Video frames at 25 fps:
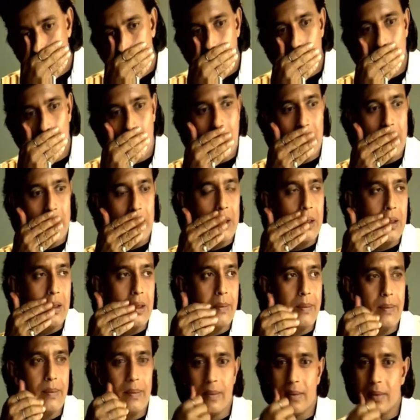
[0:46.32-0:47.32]
Then
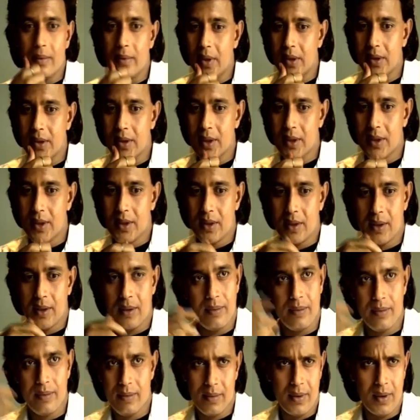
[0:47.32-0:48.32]
I said,
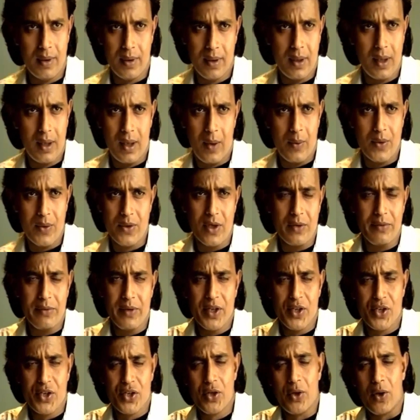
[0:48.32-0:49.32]
I was not very
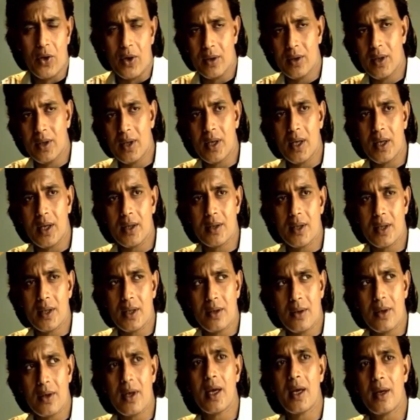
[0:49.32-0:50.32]
sure. Then I said,
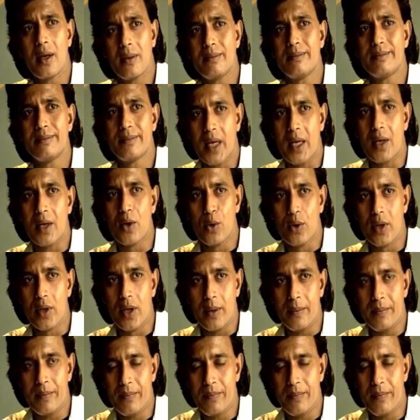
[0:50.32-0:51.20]
okay, I'll go there.